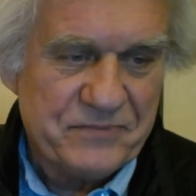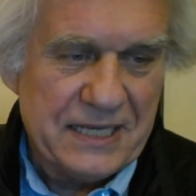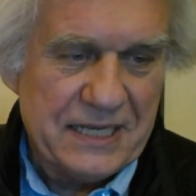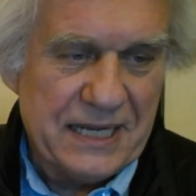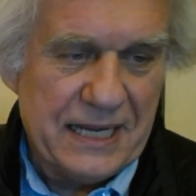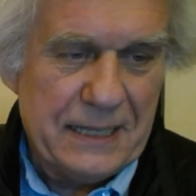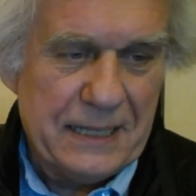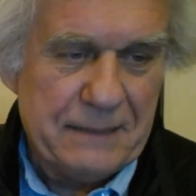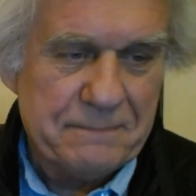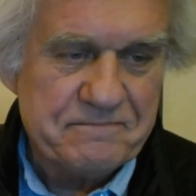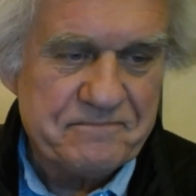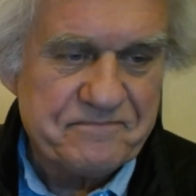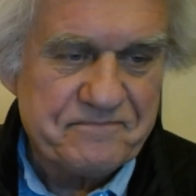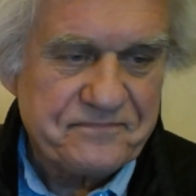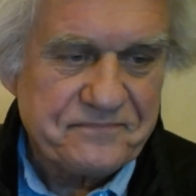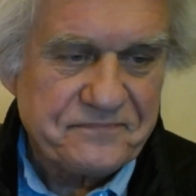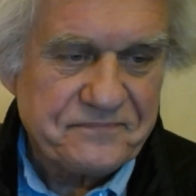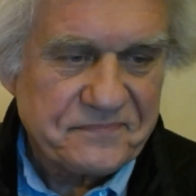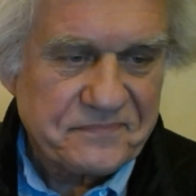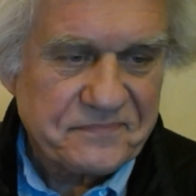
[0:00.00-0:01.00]
Okay
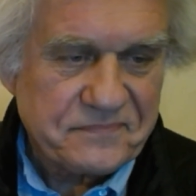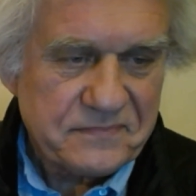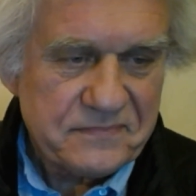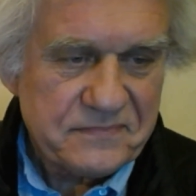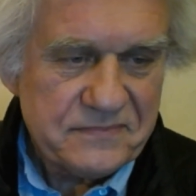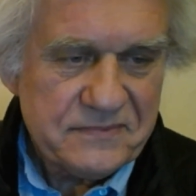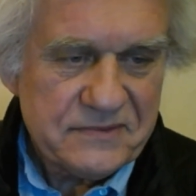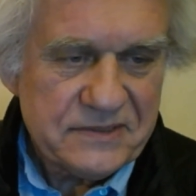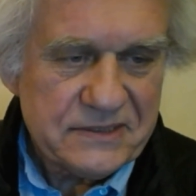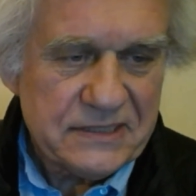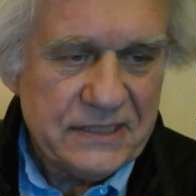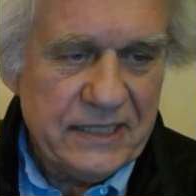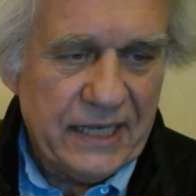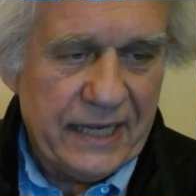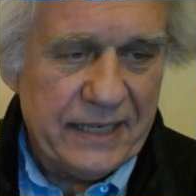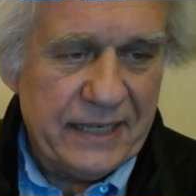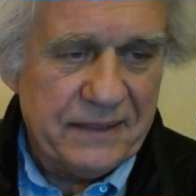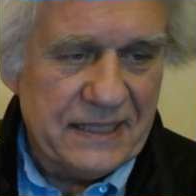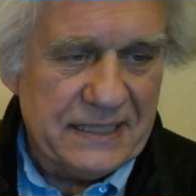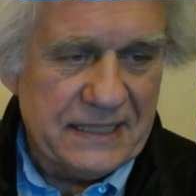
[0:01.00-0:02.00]

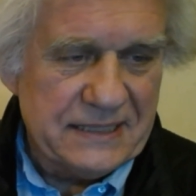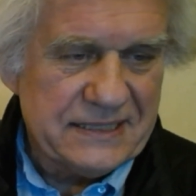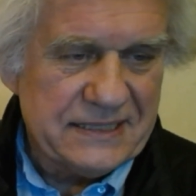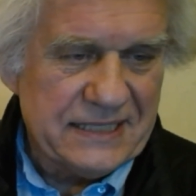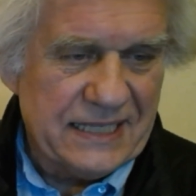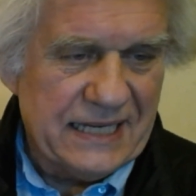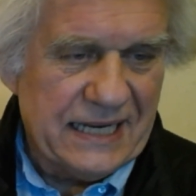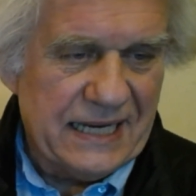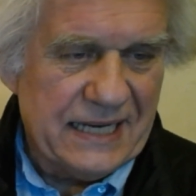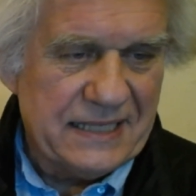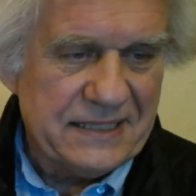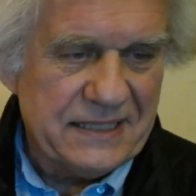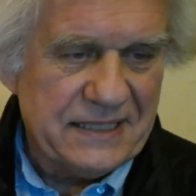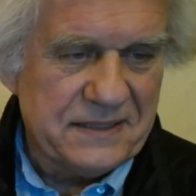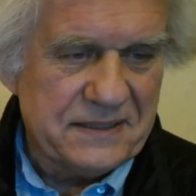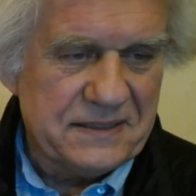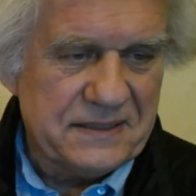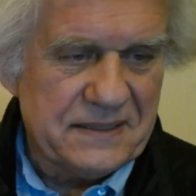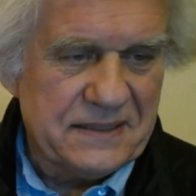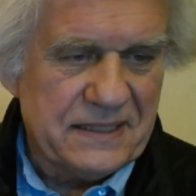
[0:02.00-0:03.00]
anyways, uh, you
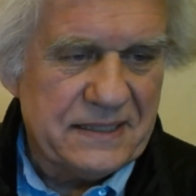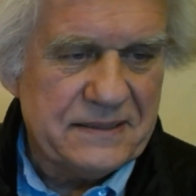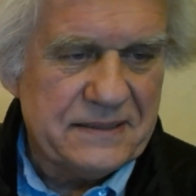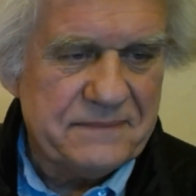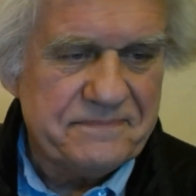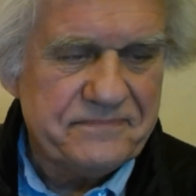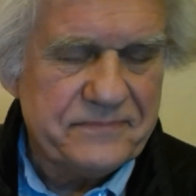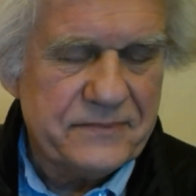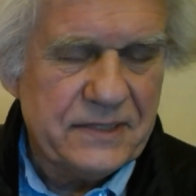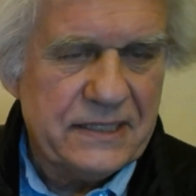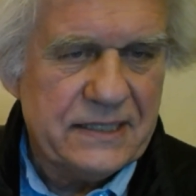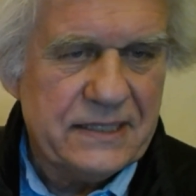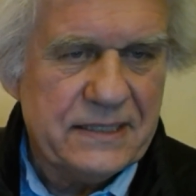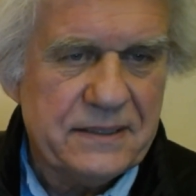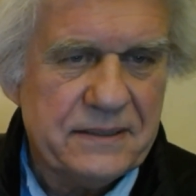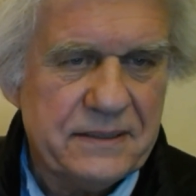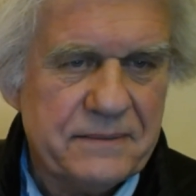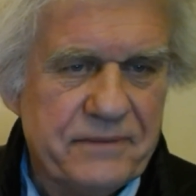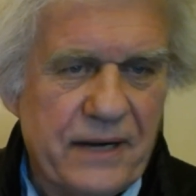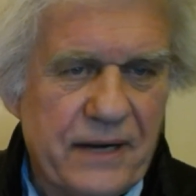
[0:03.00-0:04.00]
know, uh,
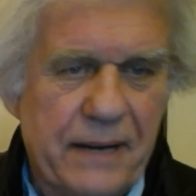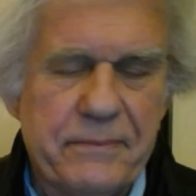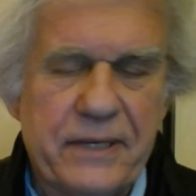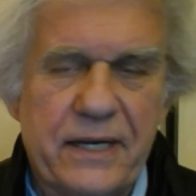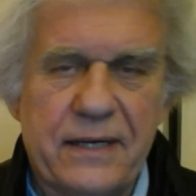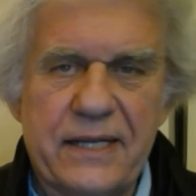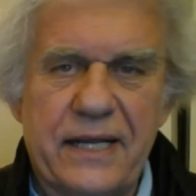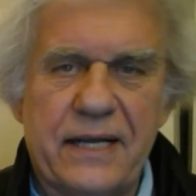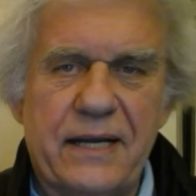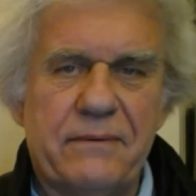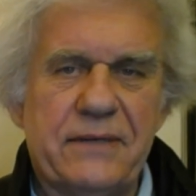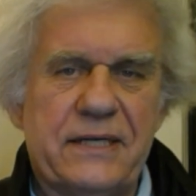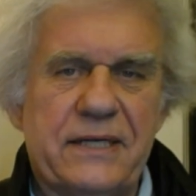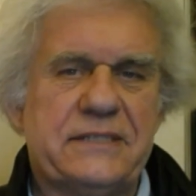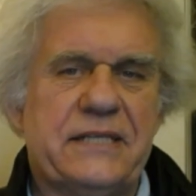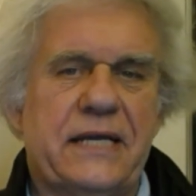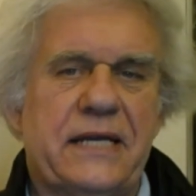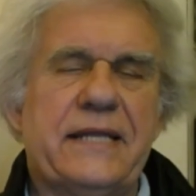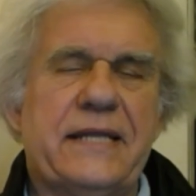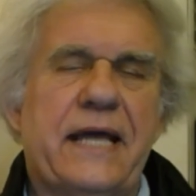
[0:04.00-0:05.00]
uh primarily I want to
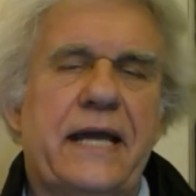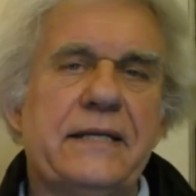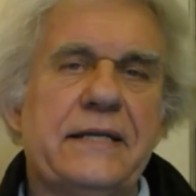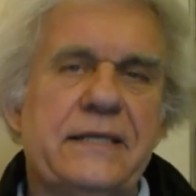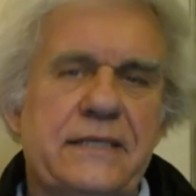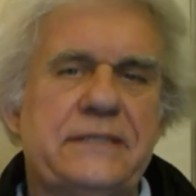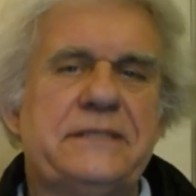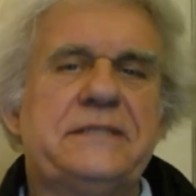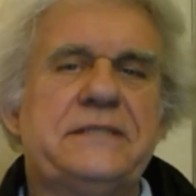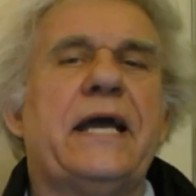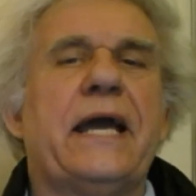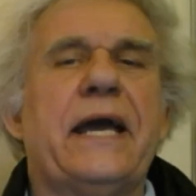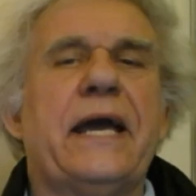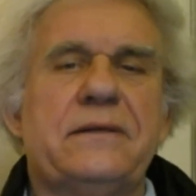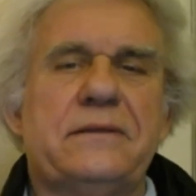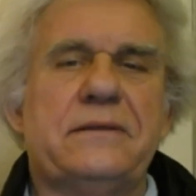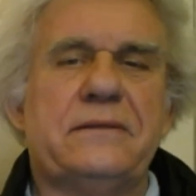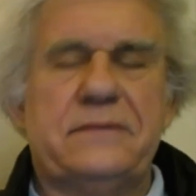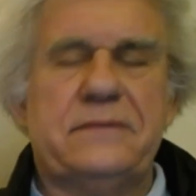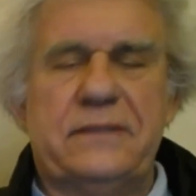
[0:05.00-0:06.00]
say that in this
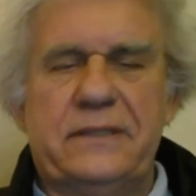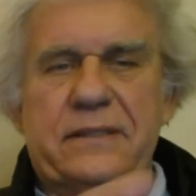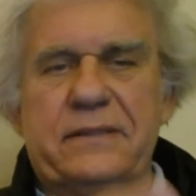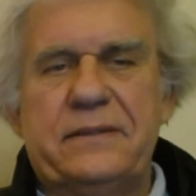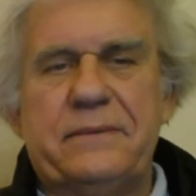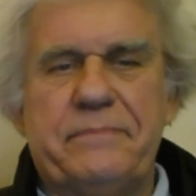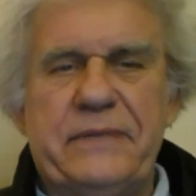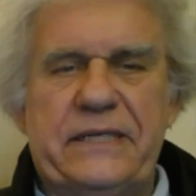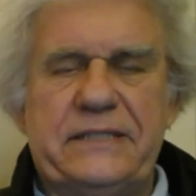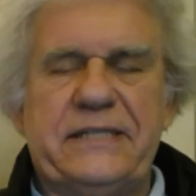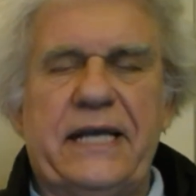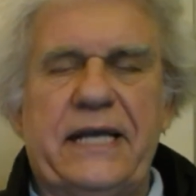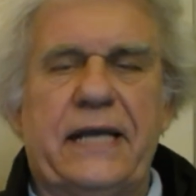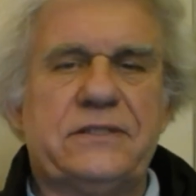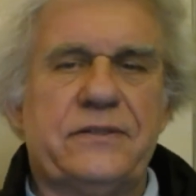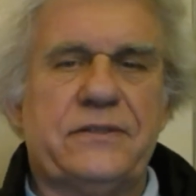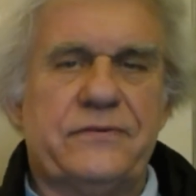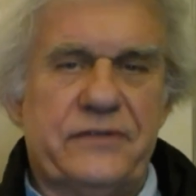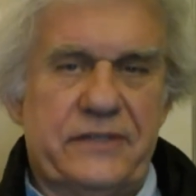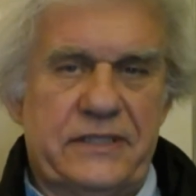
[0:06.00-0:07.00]
channel, uh, the best
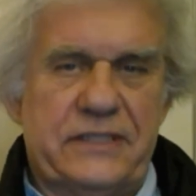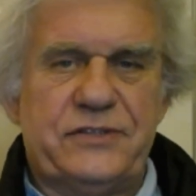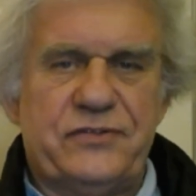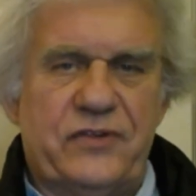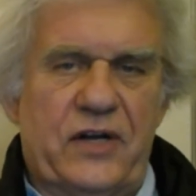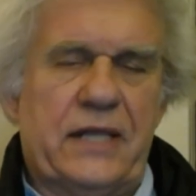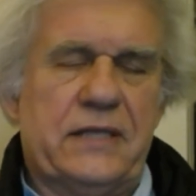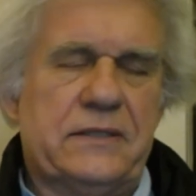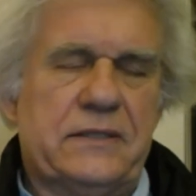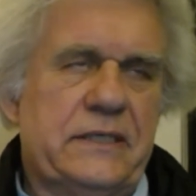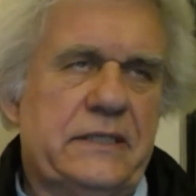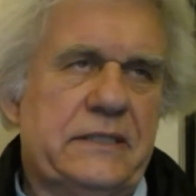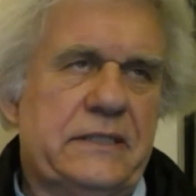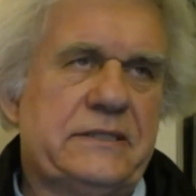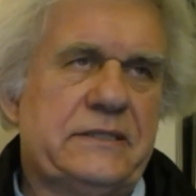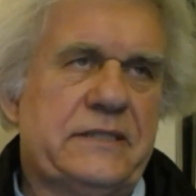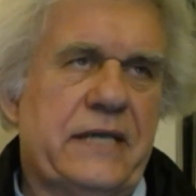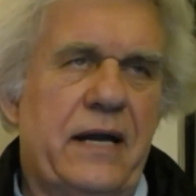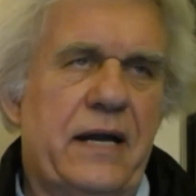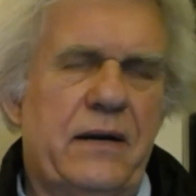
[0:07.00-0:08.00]
answer for this fellow
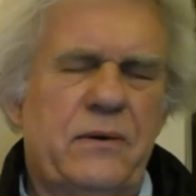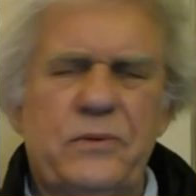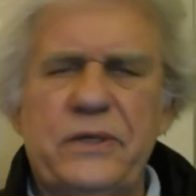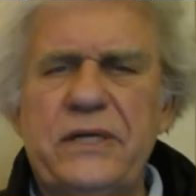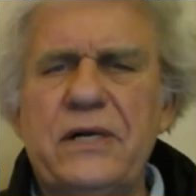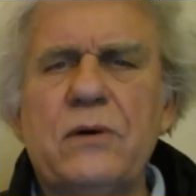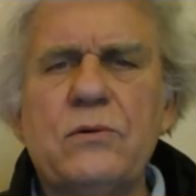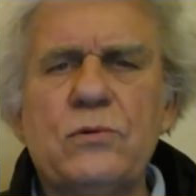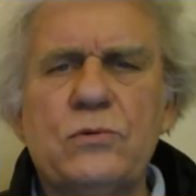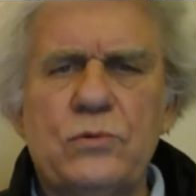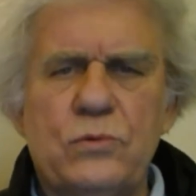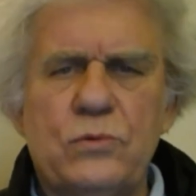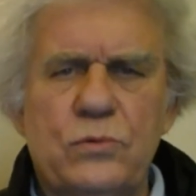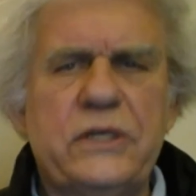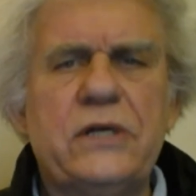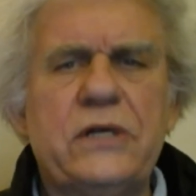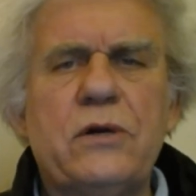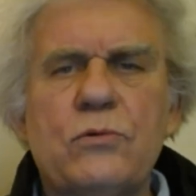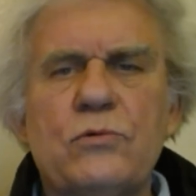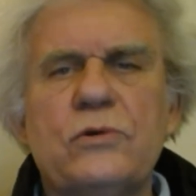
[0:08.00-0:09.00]
is that we don't
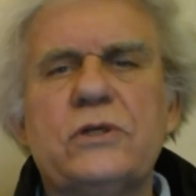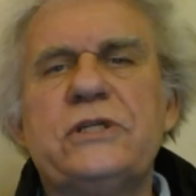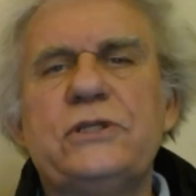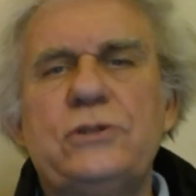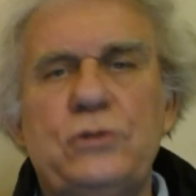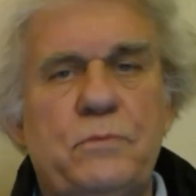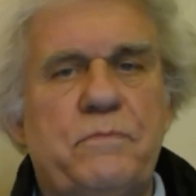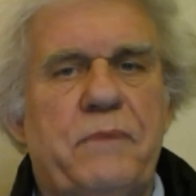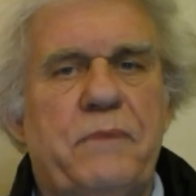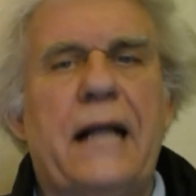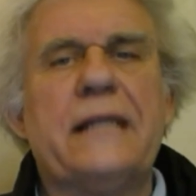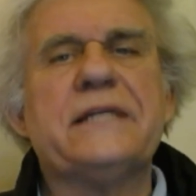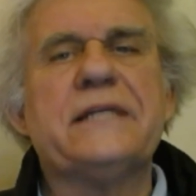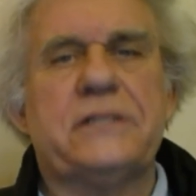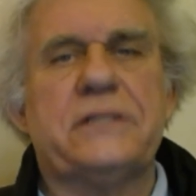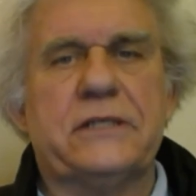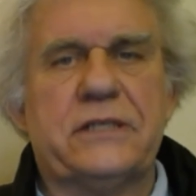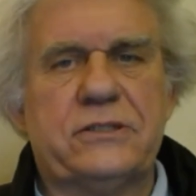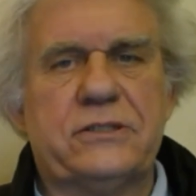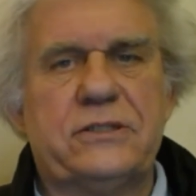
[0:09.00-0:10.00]
we don't really do
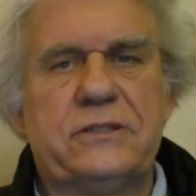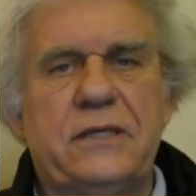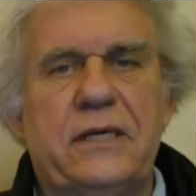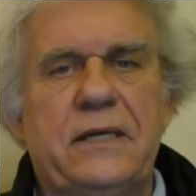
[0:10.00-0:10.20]
politics.